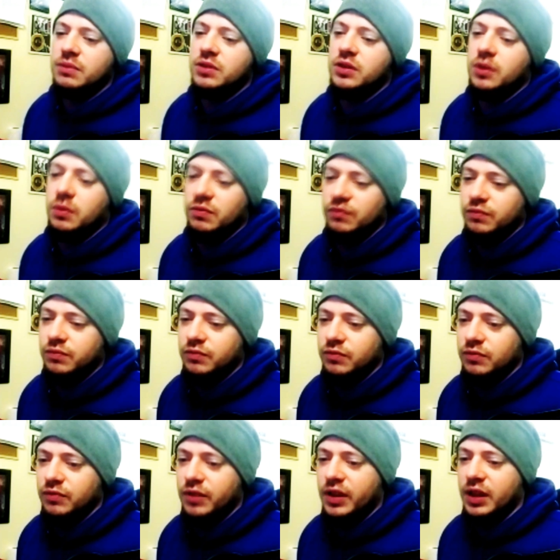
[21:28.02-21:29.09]
what games you
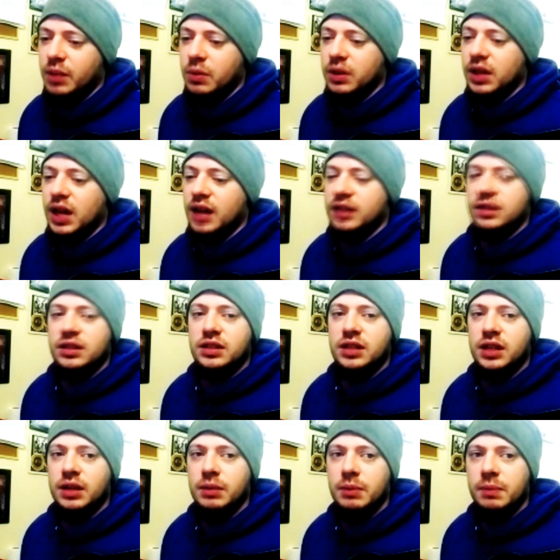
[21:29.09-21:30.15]
really would
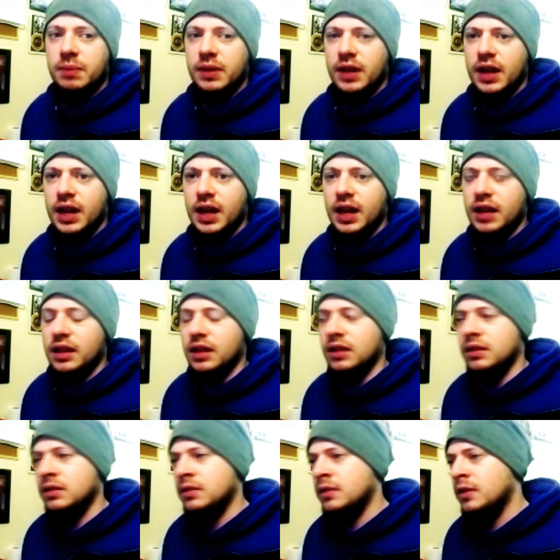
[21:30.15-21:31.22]
like to see me
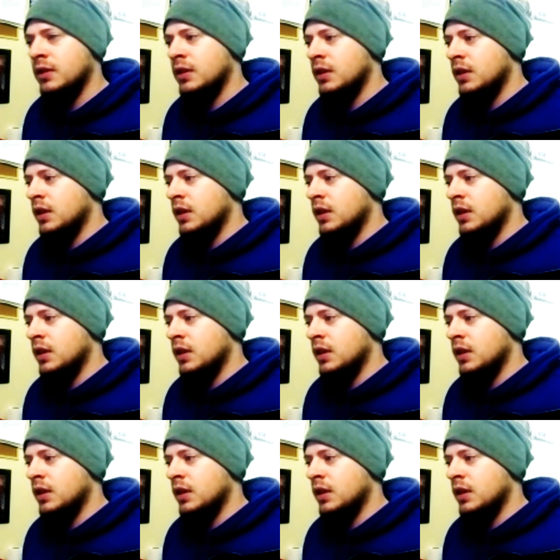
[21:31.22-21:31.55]
play and